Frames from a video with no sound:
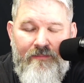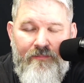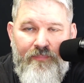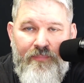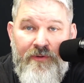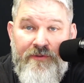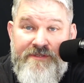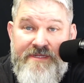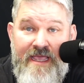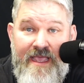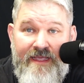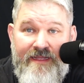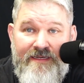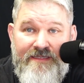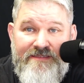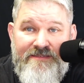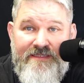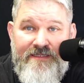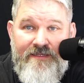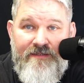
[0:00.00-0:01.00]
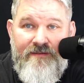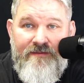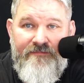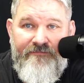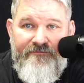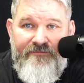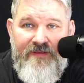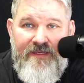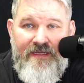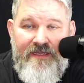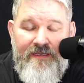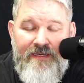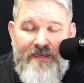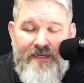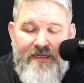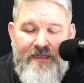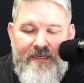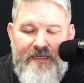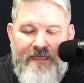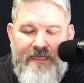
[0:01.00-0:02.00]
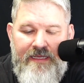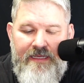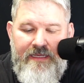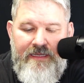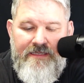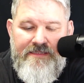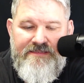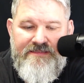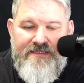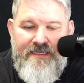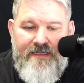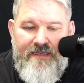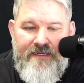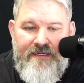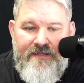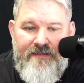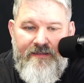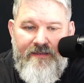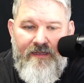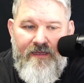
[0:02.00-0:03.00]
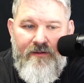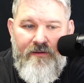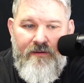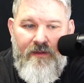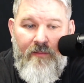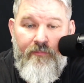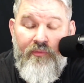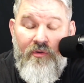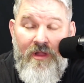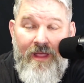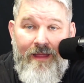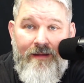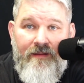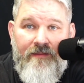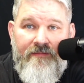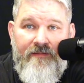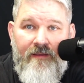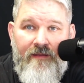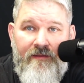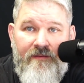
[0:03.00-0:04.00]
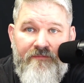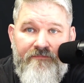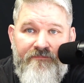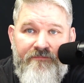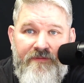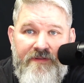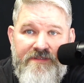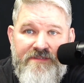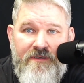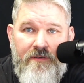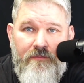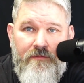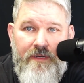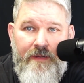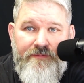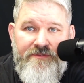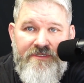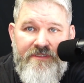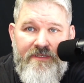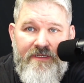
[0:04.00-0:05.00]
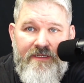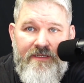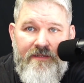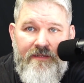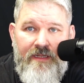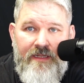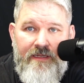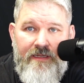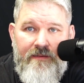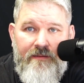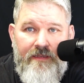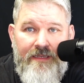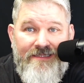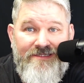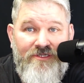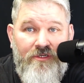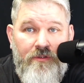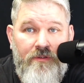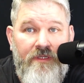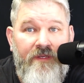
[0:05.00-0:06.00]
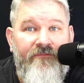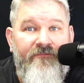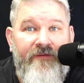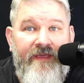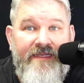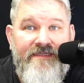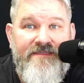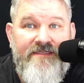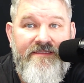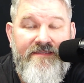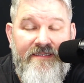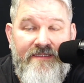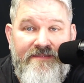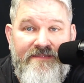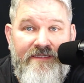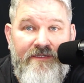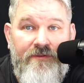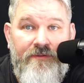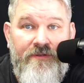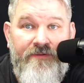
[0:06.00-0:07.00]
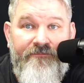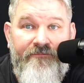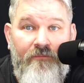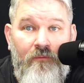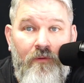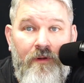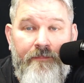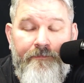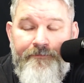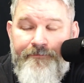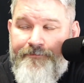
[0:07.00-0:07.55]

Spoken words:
protagonist here, V, he is a product of this corruption and its early phases and its early form.